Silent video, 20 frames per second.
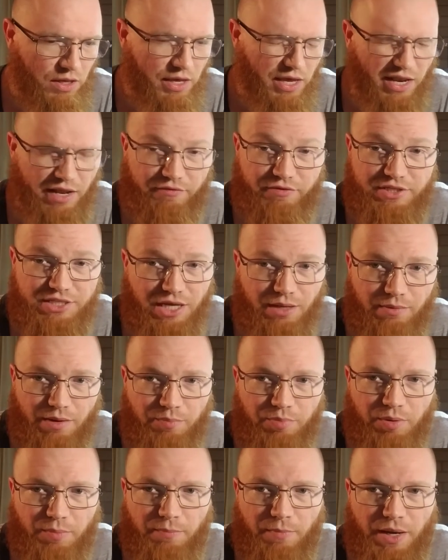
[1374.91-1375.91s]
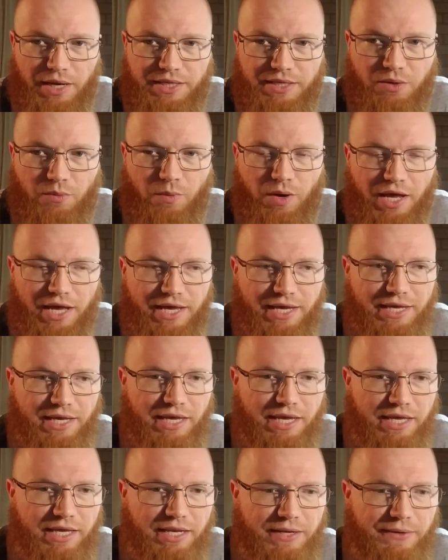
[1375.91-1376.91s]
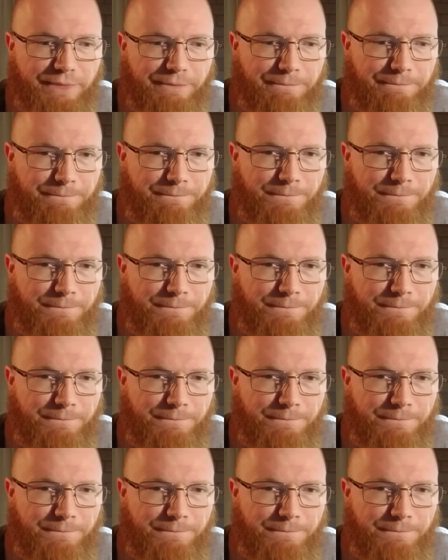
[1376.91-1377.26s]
And every time I put money away in